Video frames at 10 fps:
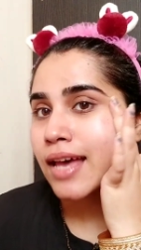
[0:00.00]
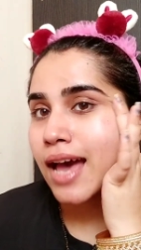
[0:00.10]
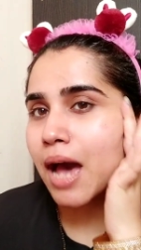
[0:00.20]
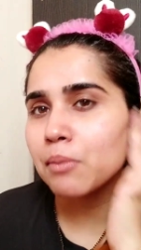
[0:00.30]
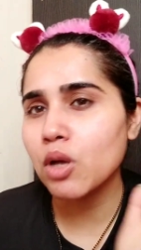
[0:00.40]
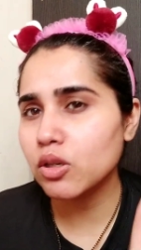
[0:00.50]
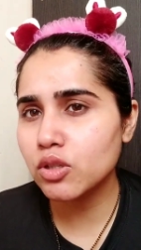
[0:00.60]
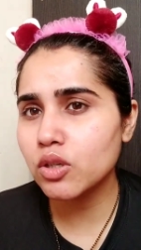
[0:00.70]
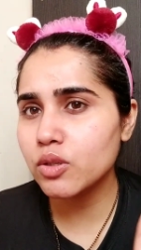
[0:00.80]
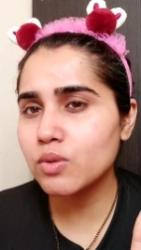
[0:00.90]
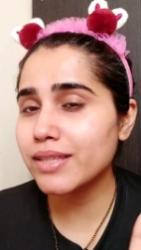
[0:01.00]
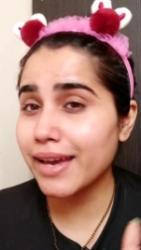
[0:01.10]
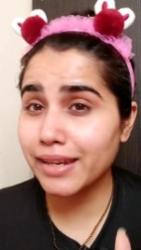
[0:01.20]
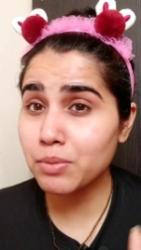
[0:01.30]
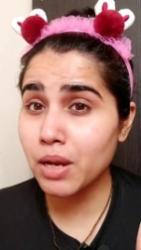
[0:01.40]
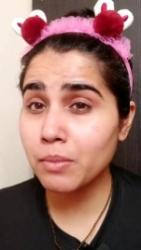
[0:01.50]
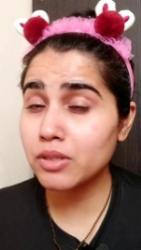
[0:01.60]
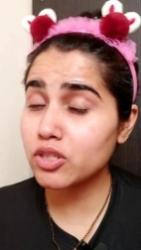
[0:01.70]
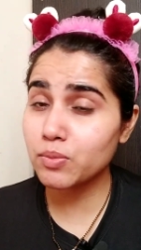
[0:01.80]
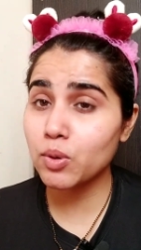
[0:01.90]
I'm not gonna use any primer
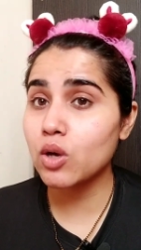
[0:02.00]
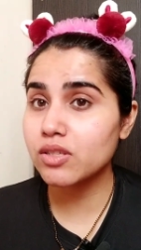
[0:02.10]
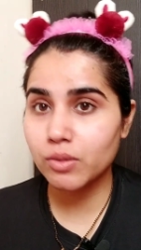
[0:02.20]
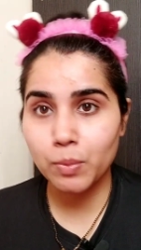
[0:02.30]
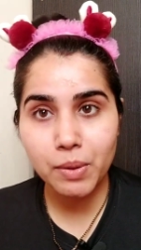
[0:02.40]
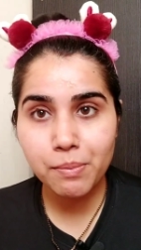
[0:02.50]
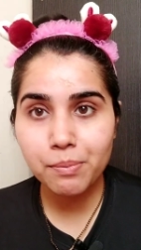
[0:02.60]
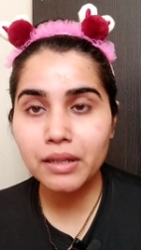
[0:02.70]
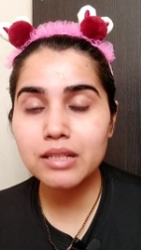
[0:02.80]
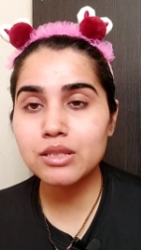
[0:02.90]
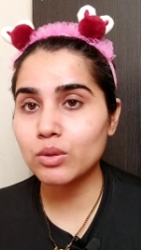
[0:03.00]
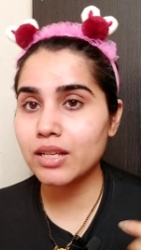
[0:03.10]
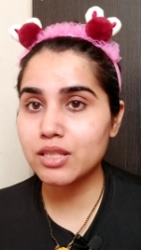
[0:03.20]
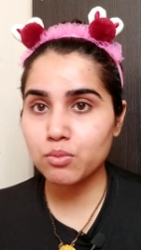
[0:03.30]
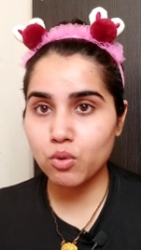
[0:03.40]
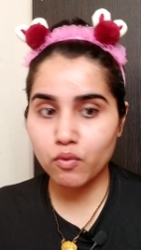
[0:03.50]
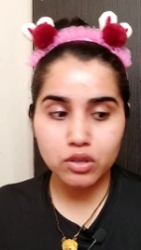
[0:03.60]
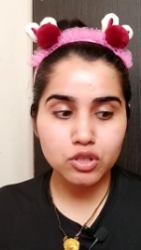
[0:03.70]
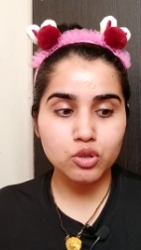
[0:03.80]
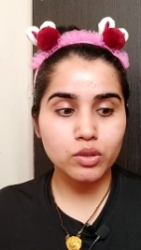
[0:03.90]
just because of the pimples, so let's move
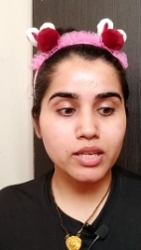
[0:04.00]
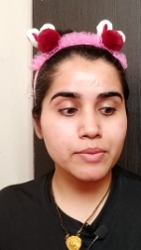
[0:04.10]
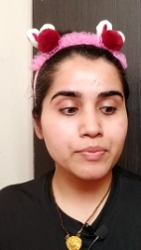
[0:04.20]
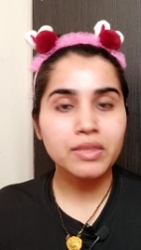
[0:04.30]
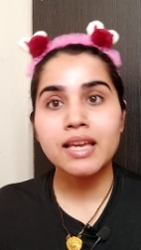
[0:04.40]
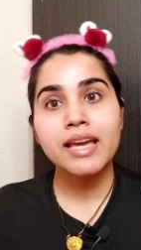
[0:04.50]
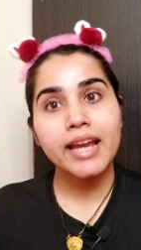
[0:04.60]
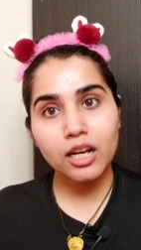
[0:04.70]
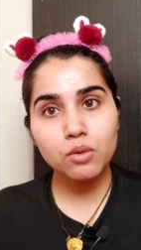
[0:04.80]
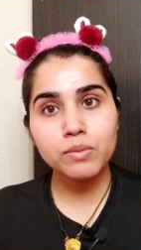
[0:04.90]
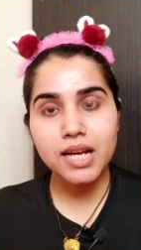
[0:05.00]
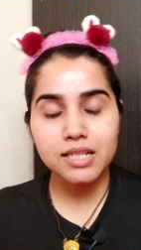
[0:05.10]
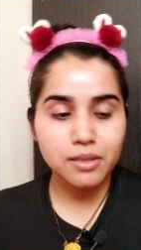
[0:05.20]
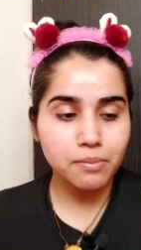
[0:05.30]
on to the Illuminati